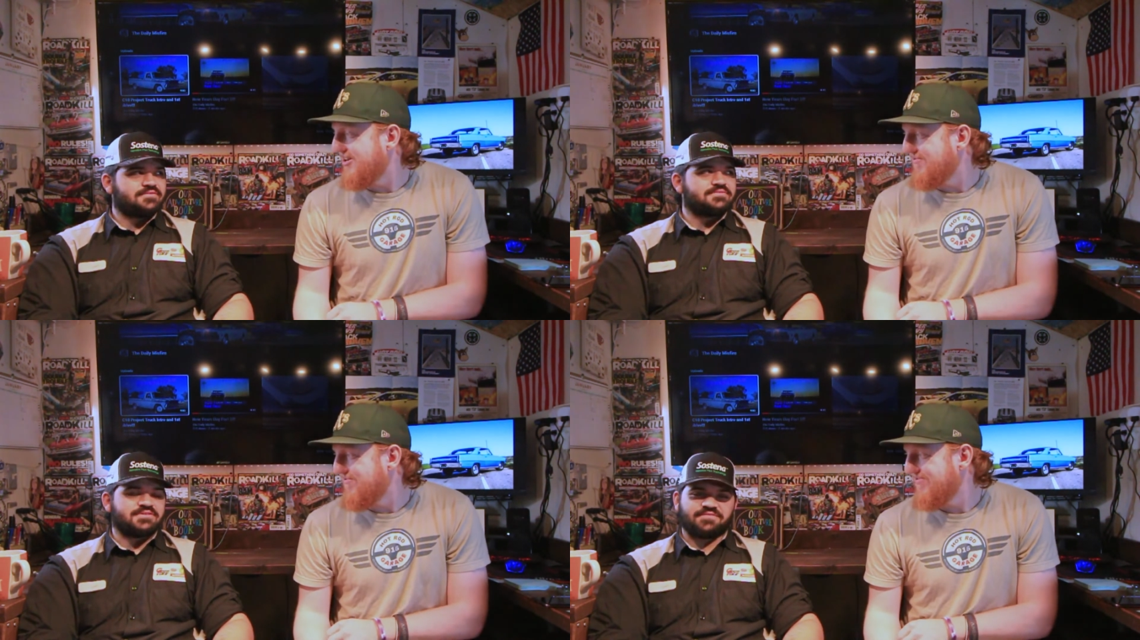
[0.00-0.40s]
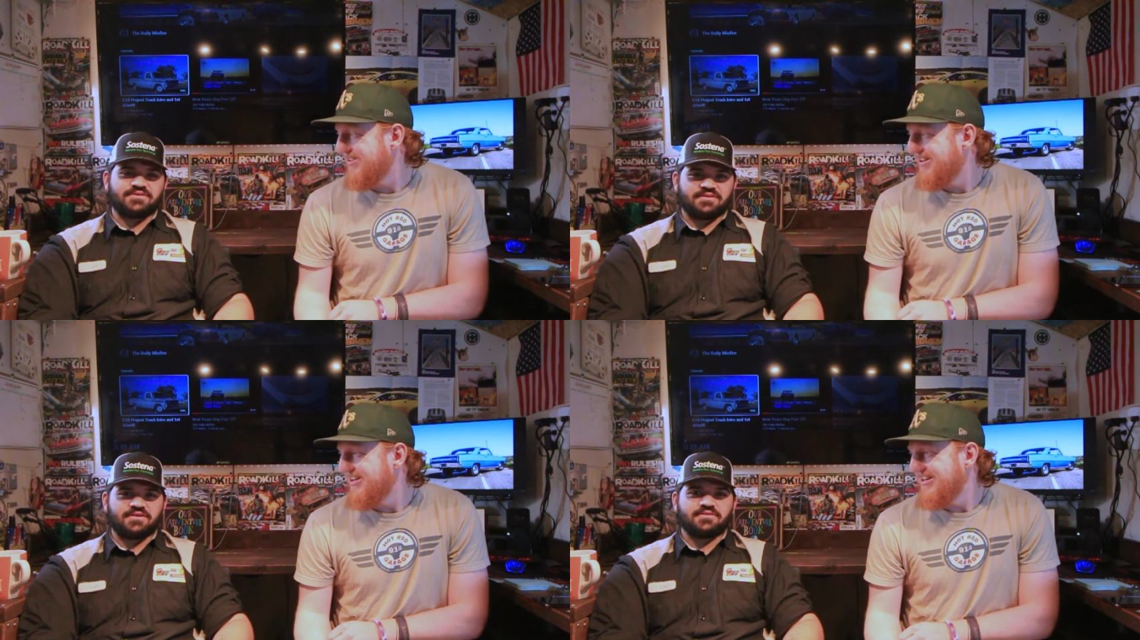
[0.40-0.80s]
Speaker 1: um,
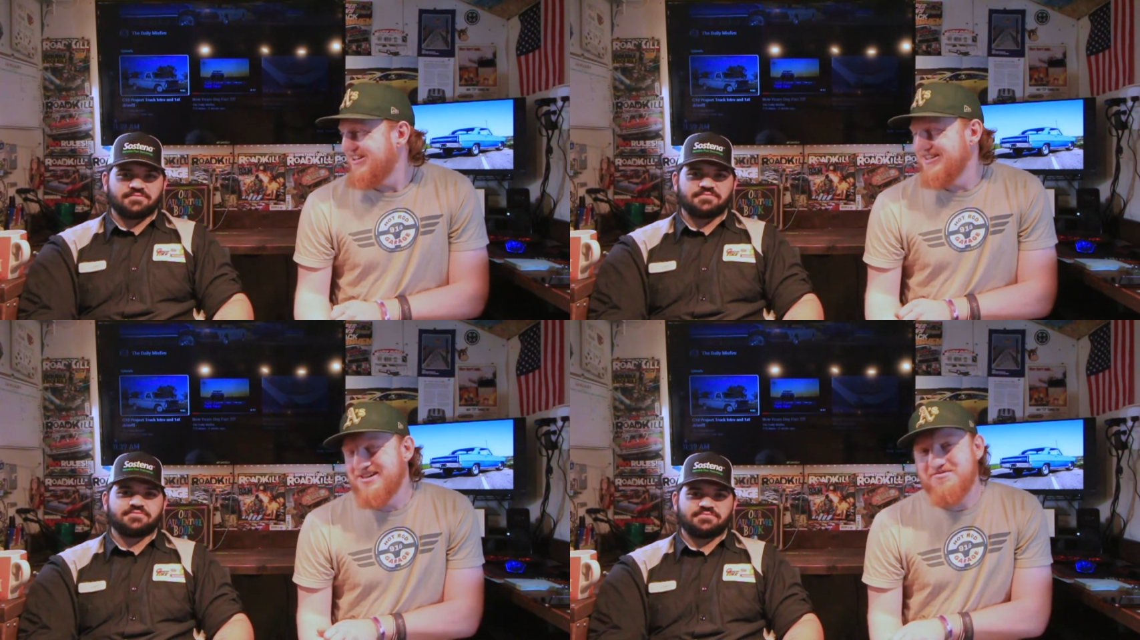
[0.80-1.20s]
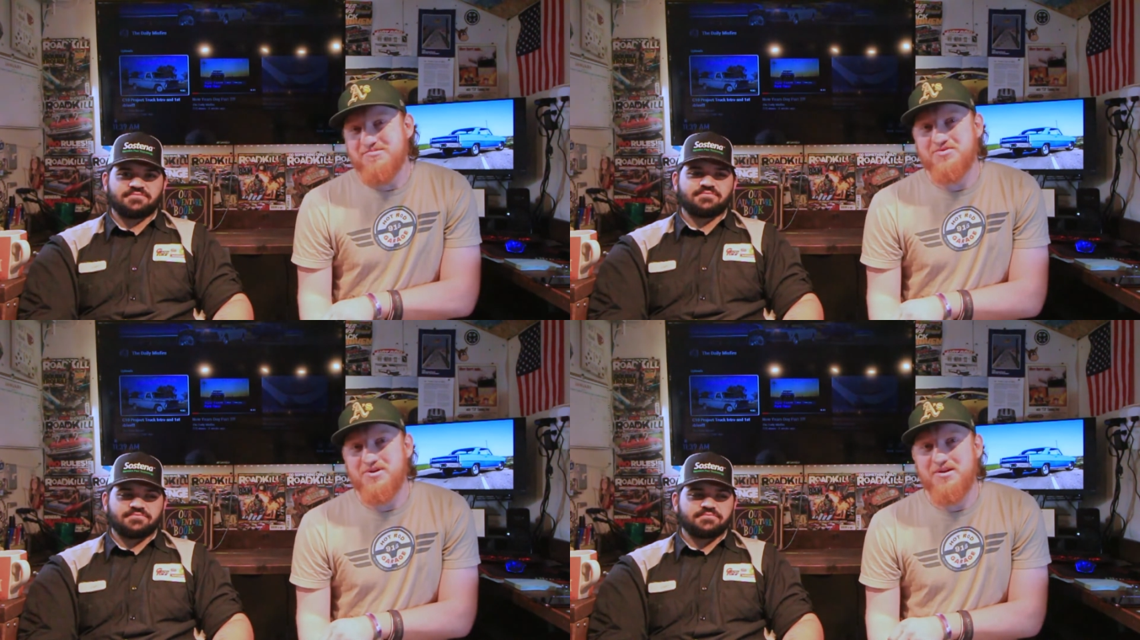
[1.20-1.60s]
definitely
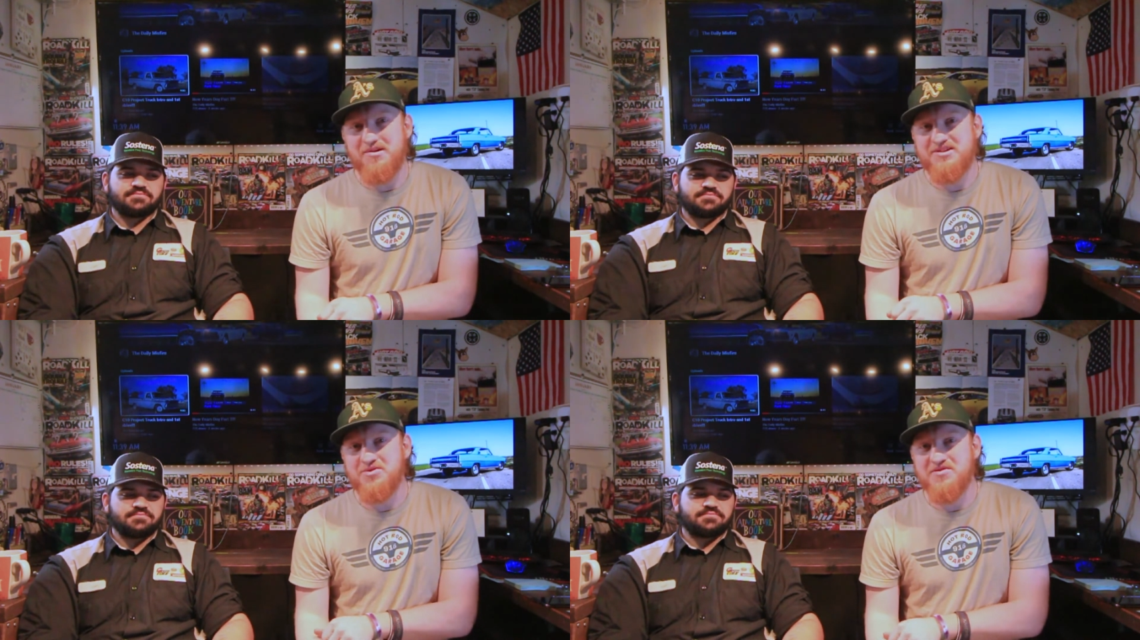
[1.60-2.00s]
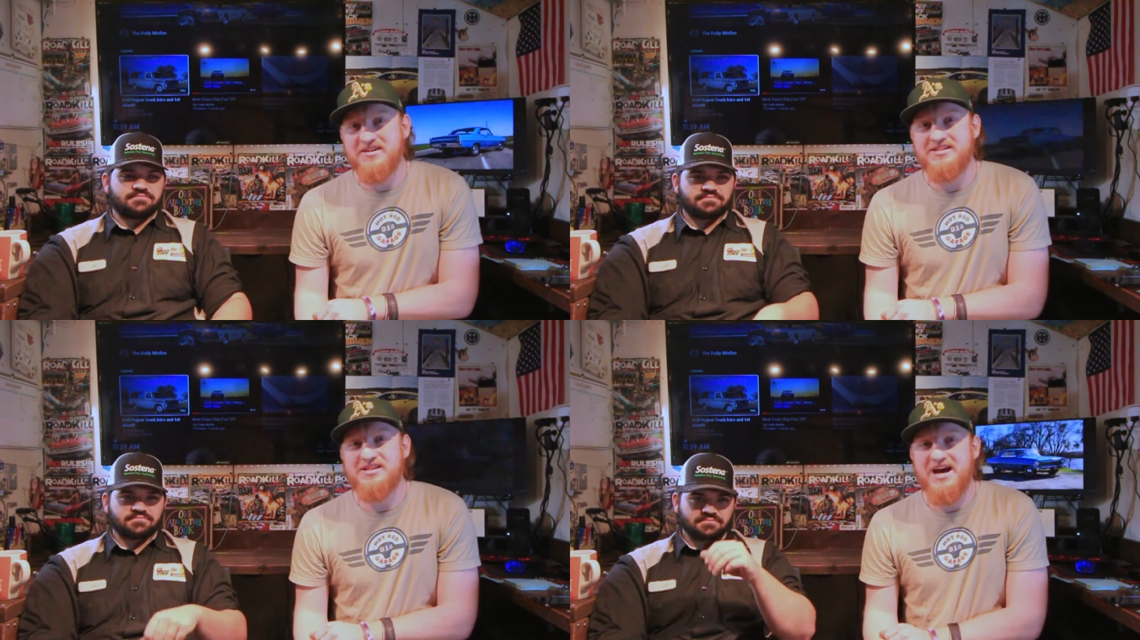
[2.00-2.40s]
between the two of
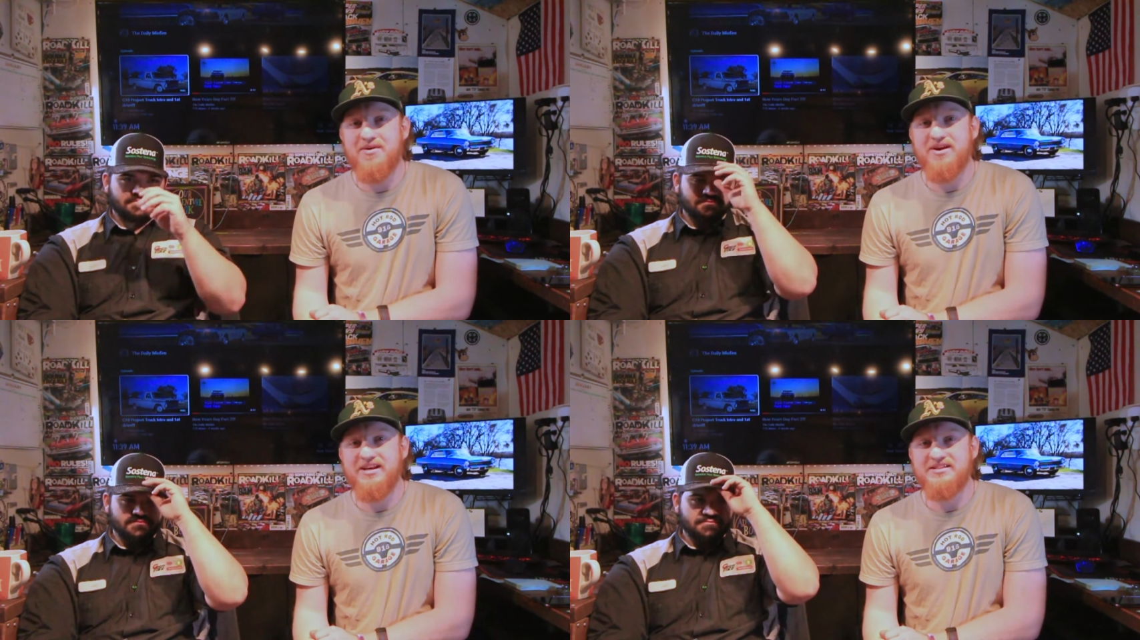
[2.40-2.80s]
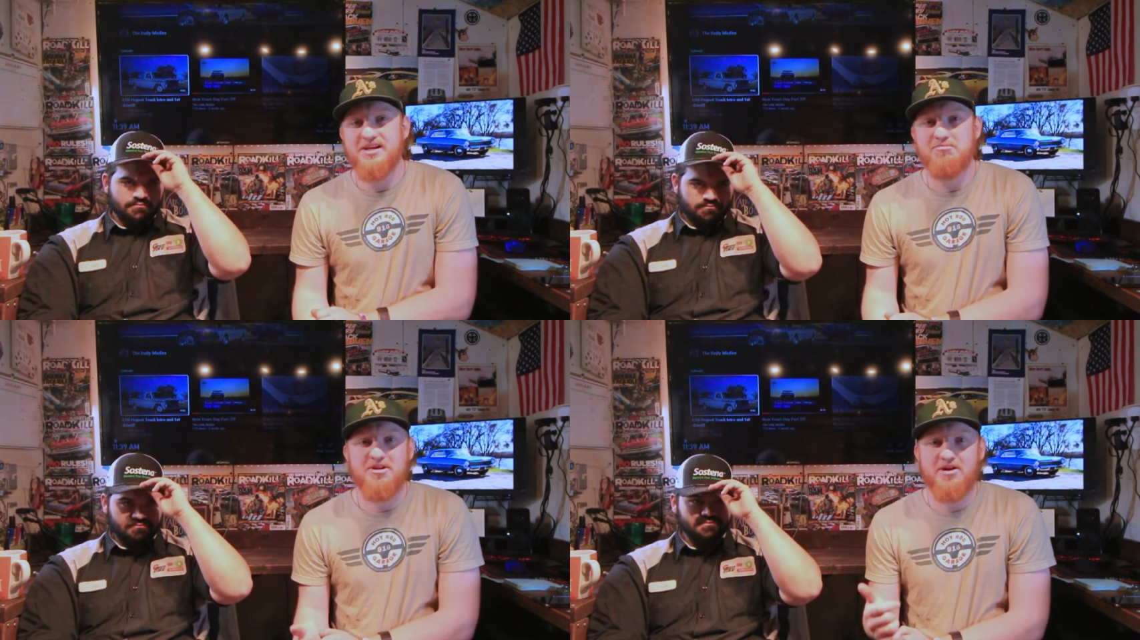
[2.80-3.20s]
us, and that way it's
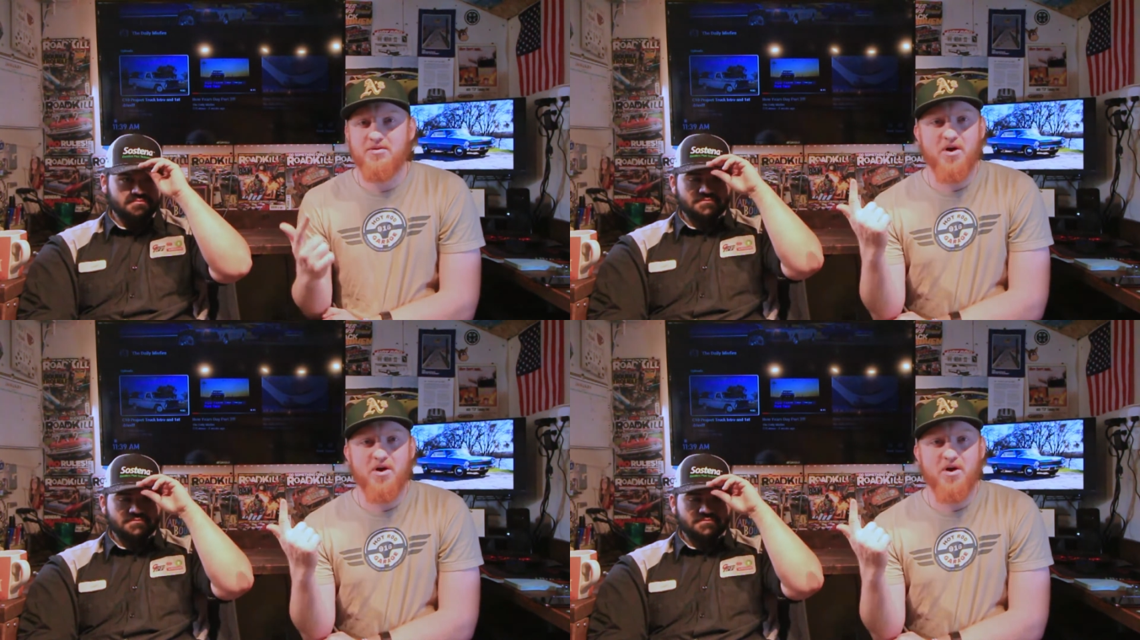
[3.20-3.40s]
going to be, you know,